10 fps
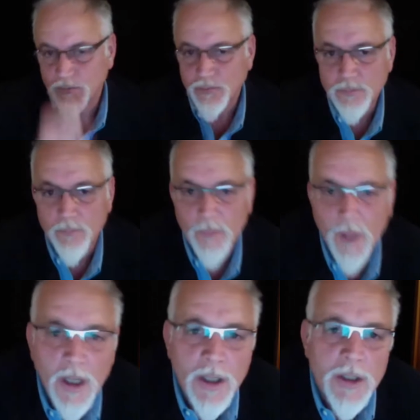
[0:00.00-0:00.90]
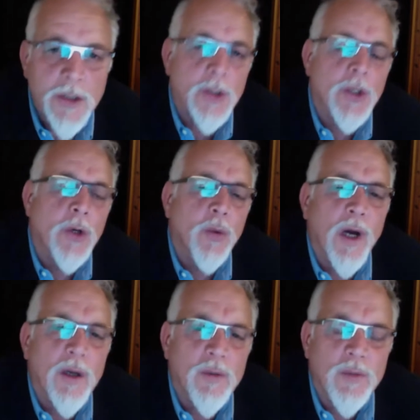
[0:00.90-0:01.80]
solutions. What
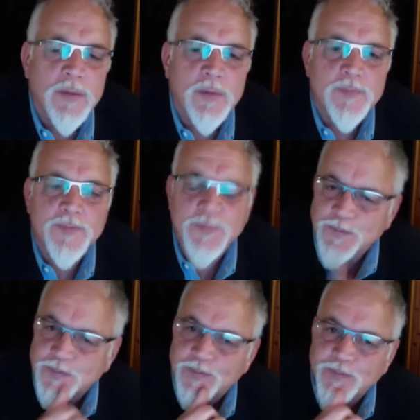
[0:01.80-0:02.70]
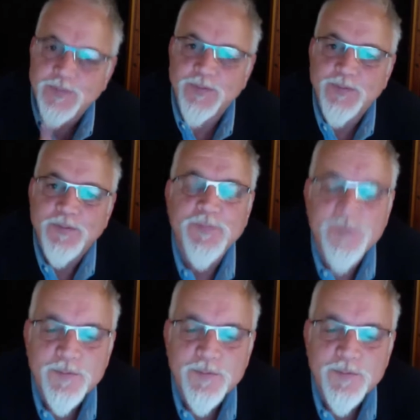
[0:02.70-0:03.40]
would it be